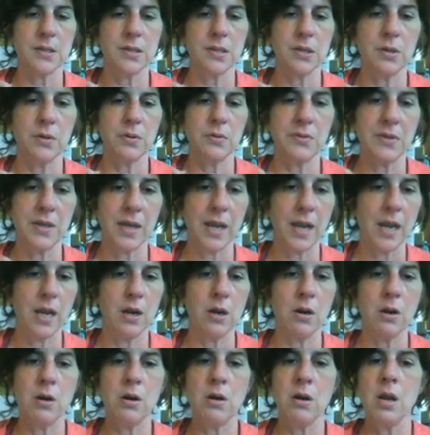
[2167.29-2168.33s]
So the
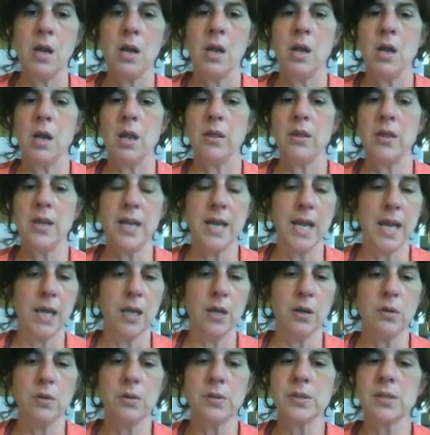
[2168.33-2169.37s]
hair, the
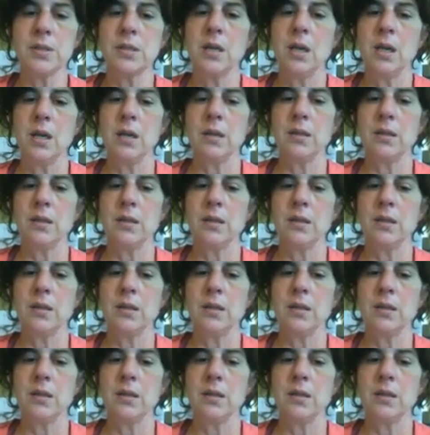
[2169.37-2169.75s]
nails,